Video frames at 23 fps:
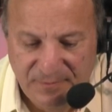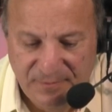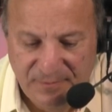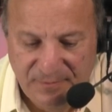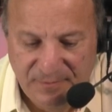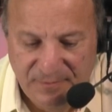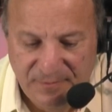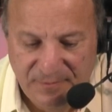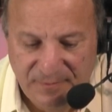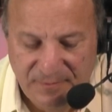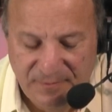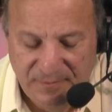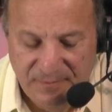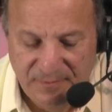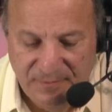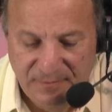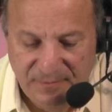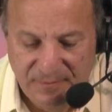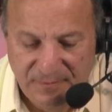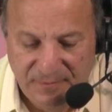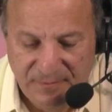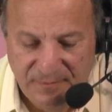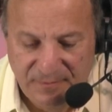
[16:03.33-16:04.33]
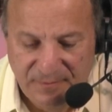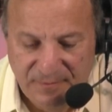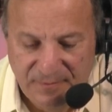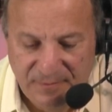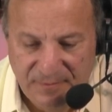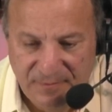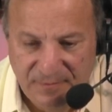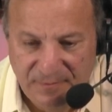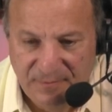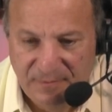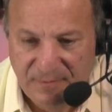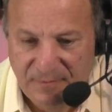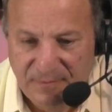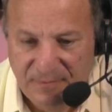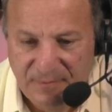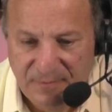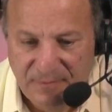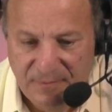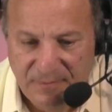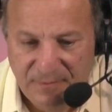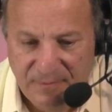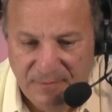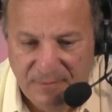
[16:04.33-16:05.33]

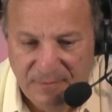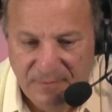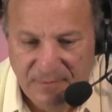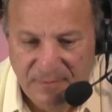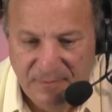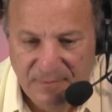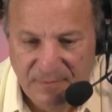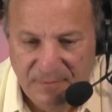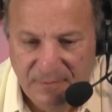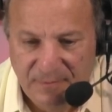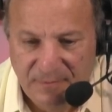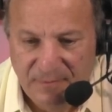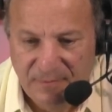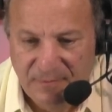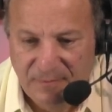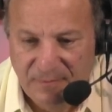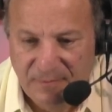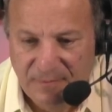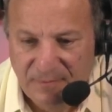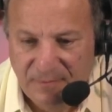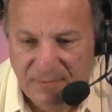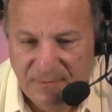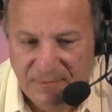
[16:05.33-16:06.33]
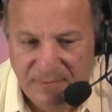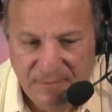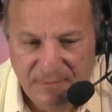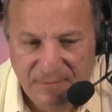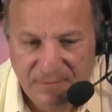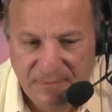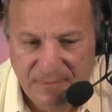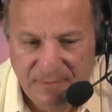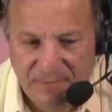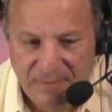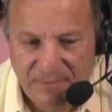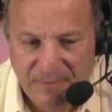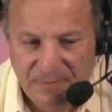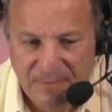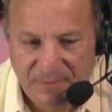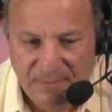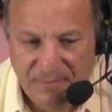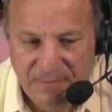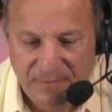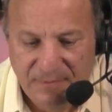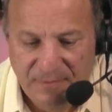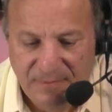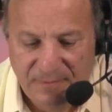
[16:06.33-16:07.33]

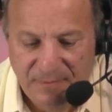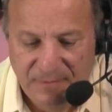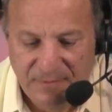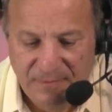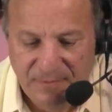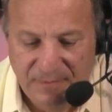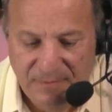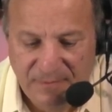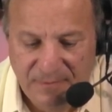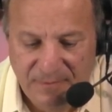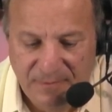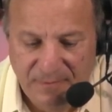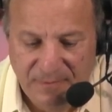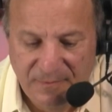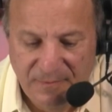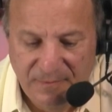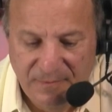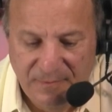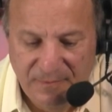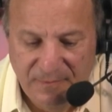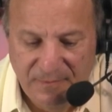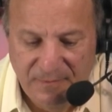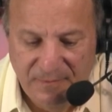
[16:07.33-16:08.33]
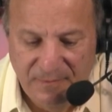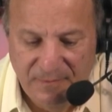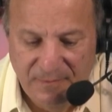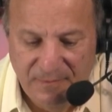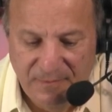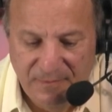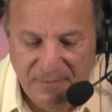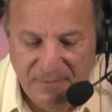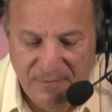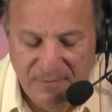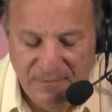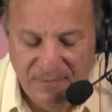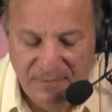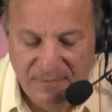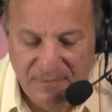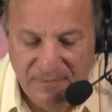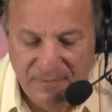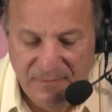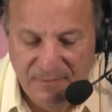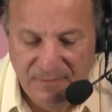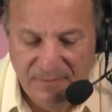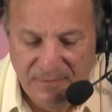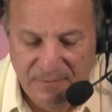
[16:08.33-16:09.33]

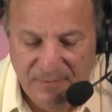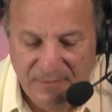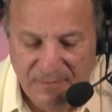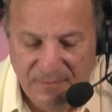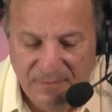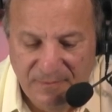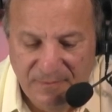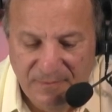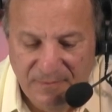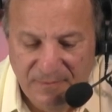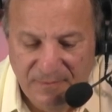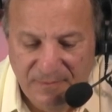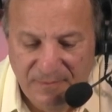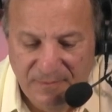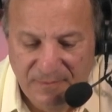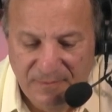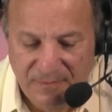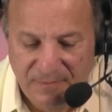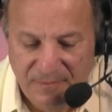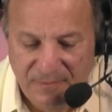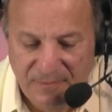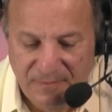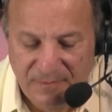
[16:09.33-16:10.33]
(not speaking)